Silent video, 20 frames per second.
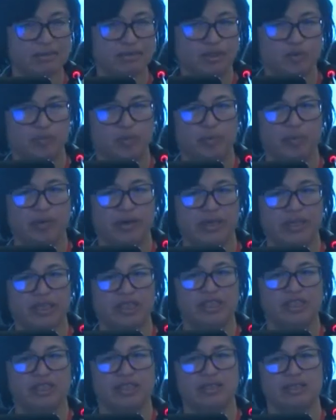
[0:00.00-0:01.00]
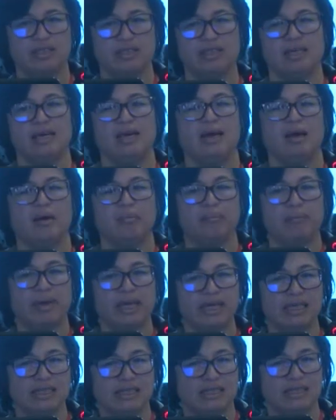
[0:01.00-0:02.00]
preparation
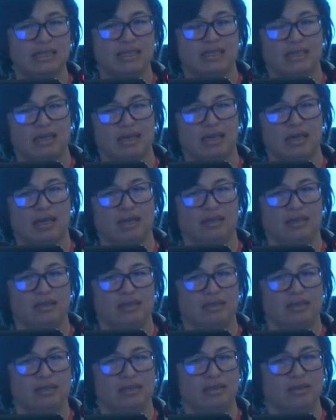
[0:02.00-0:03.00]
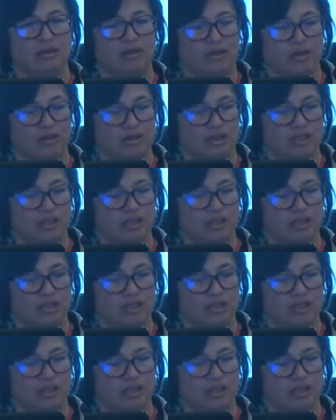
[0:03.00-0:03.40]
based and uh,